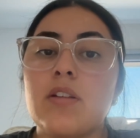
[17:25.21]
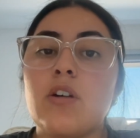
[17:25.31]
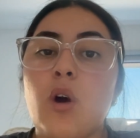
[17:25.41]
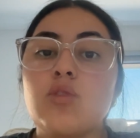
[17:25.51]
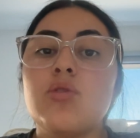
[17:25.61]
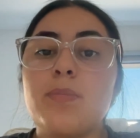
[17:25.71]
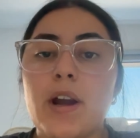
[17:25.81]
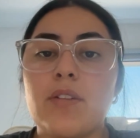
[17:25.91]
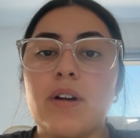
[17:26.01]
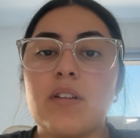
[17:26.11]
cultural
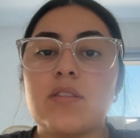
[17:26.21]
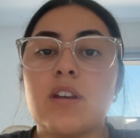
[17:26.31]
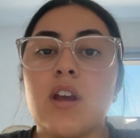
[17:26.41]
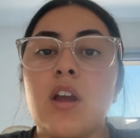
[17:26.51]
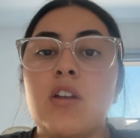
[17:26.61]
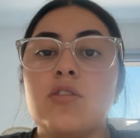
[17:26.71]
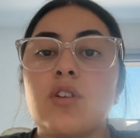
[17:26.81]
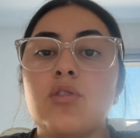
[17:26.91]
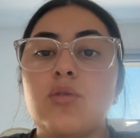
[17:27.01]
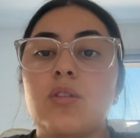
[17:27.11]
backgrounds,
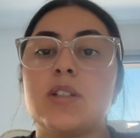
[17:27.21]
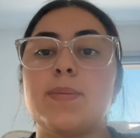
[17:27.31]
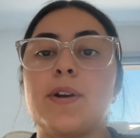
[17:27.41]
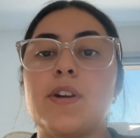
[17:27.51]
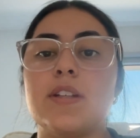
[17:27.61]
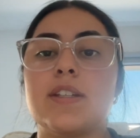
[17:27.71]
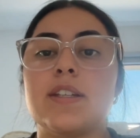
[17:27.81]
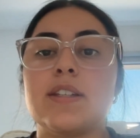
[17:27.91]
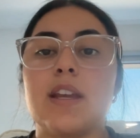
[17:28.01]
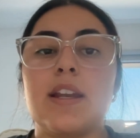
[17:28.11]
social
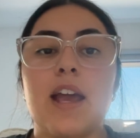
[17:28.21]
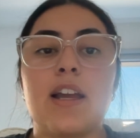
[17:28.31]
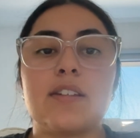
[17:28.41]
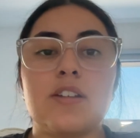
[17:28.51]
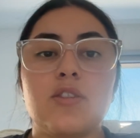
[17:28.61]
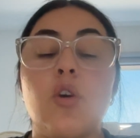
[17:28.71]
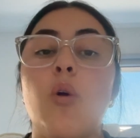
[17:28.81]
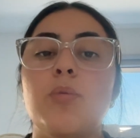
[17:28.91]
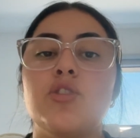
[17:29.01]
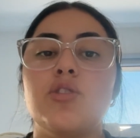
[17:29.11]
experiences, and access to
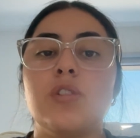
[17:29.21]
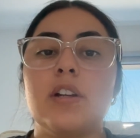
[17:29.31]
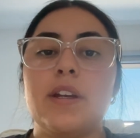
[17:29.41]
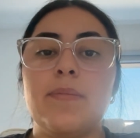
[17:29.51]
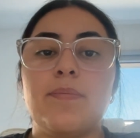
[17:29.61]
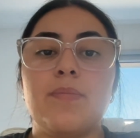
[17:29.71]
opportunity.